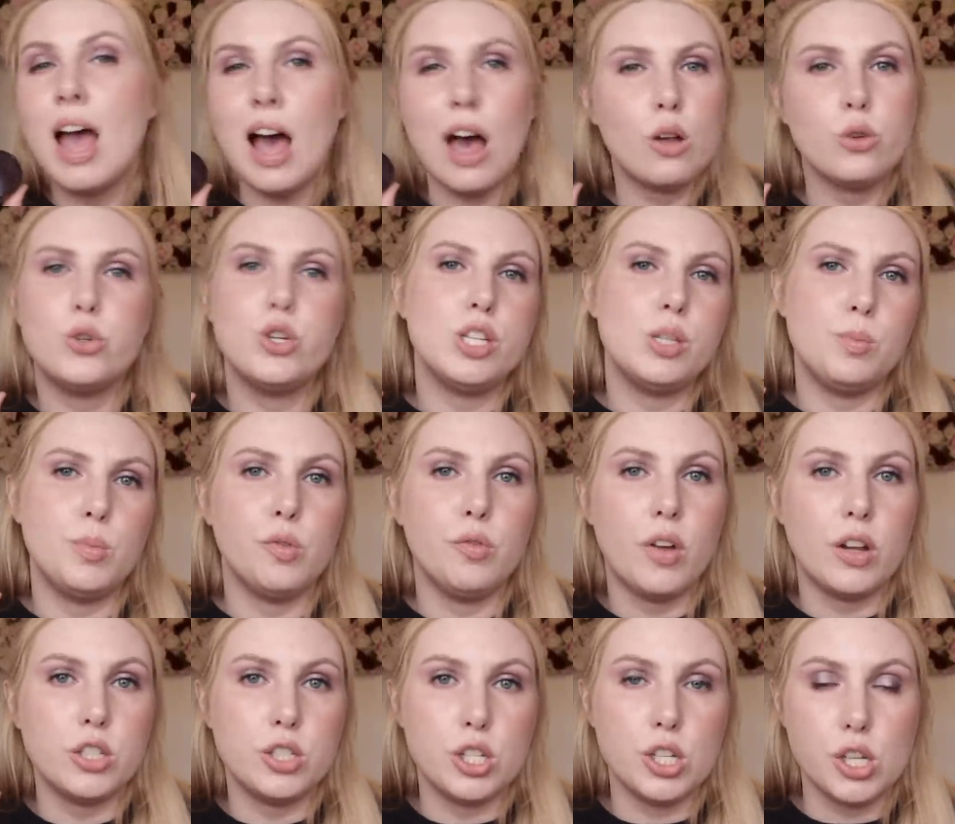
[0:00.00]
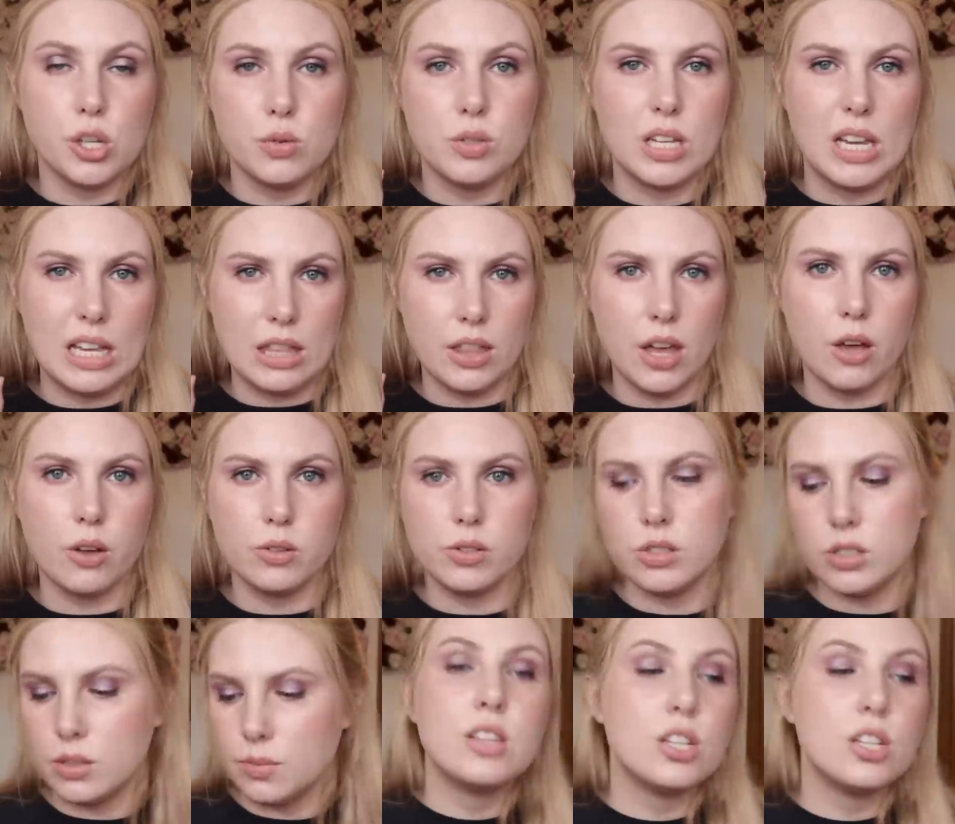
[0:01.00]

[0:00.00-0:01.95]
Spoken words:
I'll just move on to using those.